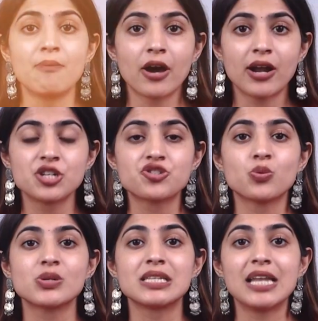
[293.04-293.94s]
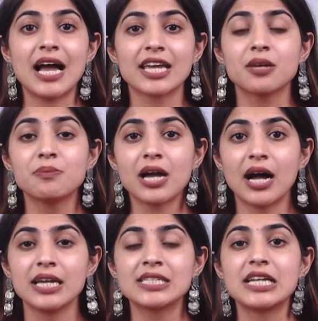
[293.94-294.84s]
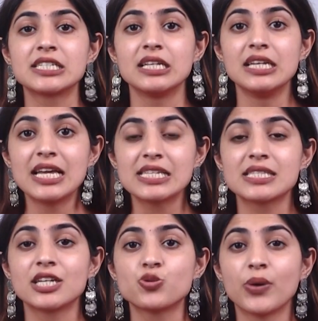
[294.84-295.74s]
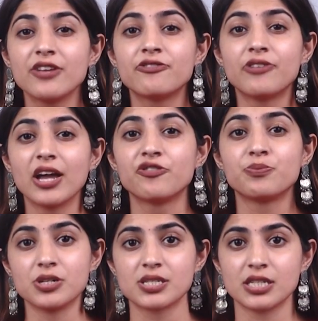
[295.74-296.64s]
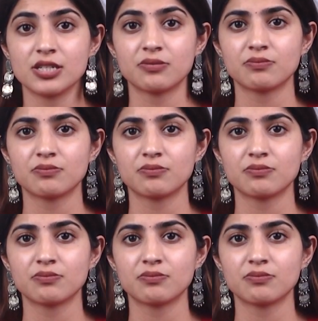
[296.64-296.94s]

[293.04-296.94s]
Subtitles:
Maharashtra was lagging behind at less than 25%.